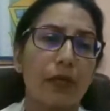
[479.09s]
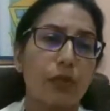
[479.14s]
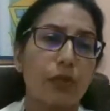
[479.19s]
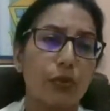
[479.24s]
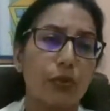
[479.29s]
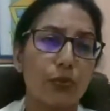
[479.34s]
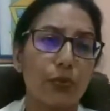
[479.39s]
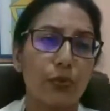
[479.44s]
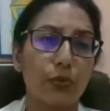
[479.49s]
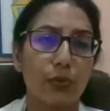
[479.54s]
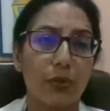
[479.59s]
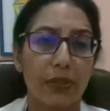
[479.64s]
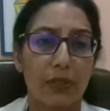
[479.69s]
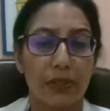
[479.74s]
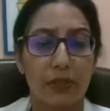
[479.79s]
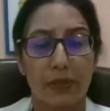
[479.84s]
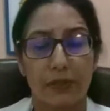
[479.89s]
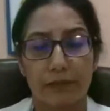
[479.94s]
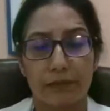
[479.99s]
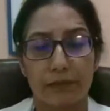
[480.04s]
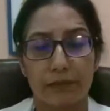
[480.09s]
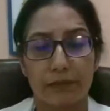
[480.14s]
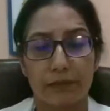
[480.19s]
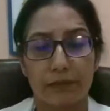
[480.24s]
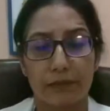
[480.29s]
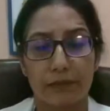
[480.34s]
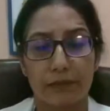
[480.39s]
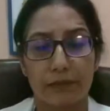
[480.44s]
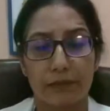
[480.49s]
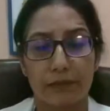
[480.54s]
to
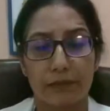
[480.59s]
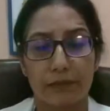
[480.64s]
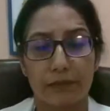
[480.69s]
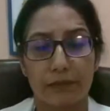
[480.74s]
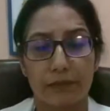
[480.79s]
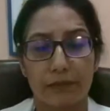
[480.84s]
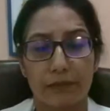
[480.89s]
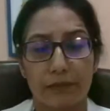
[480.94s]
test for these